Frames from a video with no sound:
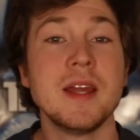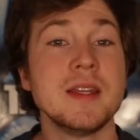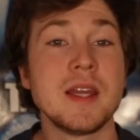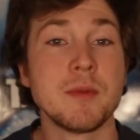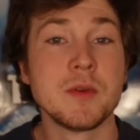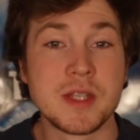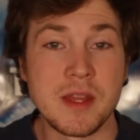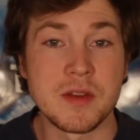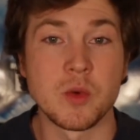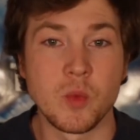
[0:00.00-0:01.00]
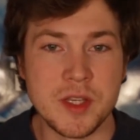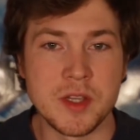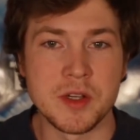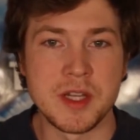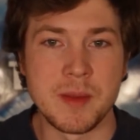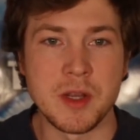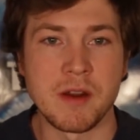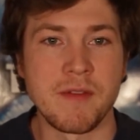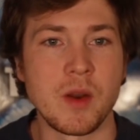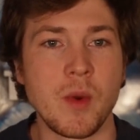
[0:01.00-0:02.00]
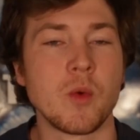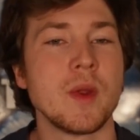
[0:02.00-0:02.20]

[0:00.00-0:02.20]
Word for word: In Deep Blue Sea, there's a research team trying to find a way